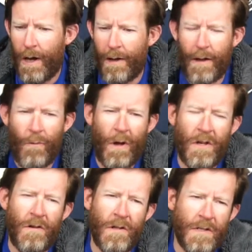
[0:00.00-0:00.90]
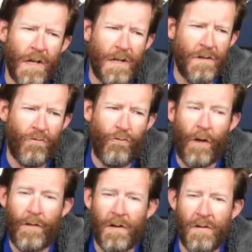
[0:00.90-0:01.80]
I then went and decided to
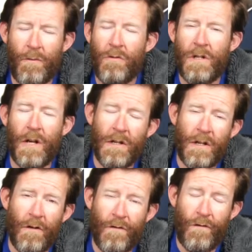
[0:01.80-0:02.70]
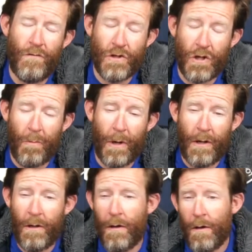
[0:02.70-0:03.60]
drive down to Moutier to go food
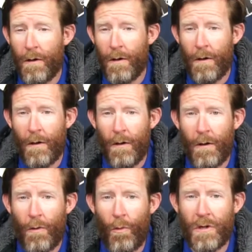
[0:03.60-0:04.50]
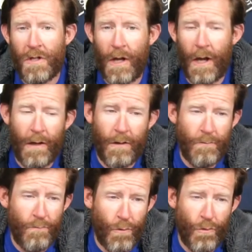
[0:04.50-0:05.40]
shopping, which
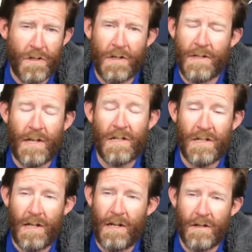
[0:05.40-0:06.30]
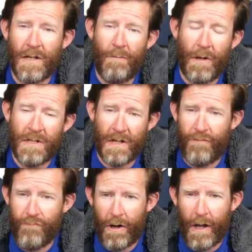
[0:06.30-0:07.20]
again was a necessity because I
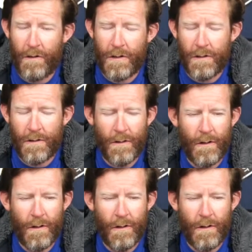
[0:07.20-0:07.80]
basically ran out.